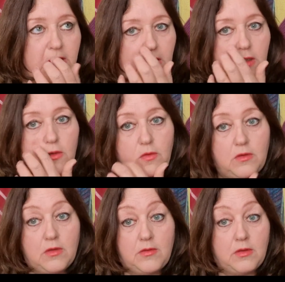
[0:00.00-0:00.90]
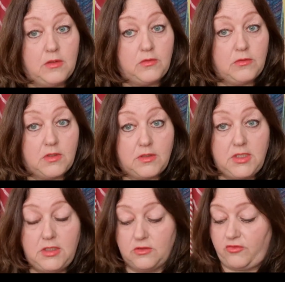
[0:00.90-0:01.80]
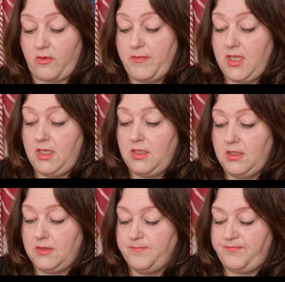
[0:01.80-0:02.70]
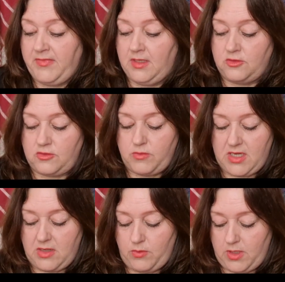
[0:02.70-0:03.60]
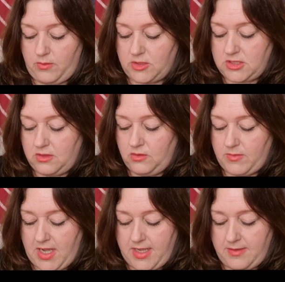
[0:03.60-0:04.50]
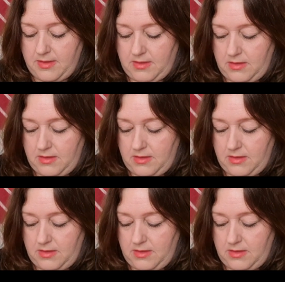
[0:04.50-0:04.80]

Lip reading: loan needles from me. So when I was home, I